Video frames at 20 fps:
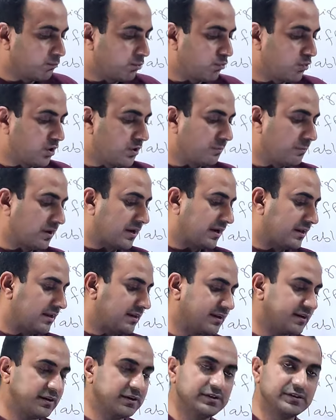poor
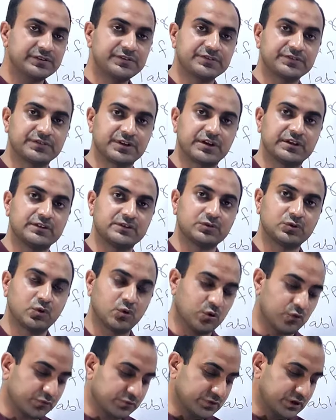mechanical strength
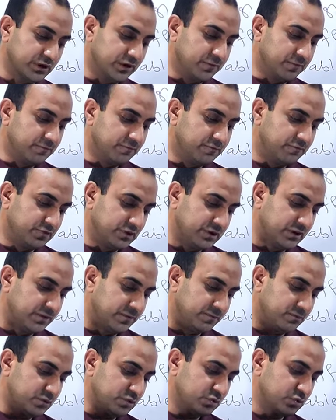of the
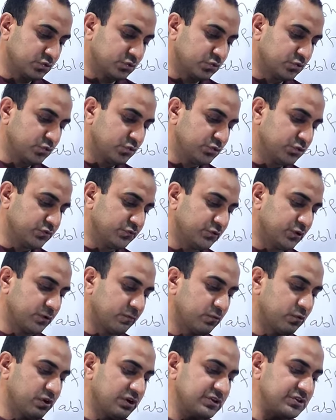film use
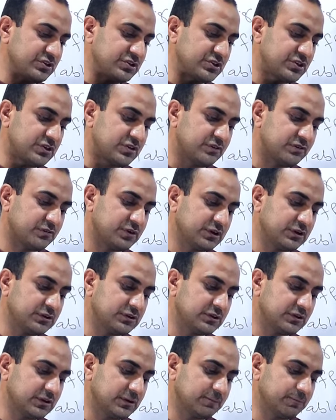formulation
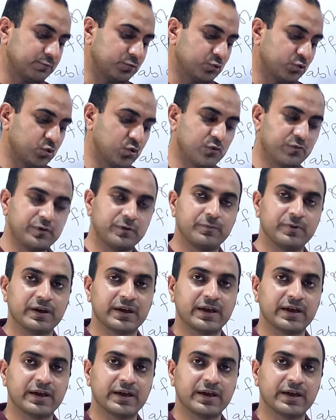with improved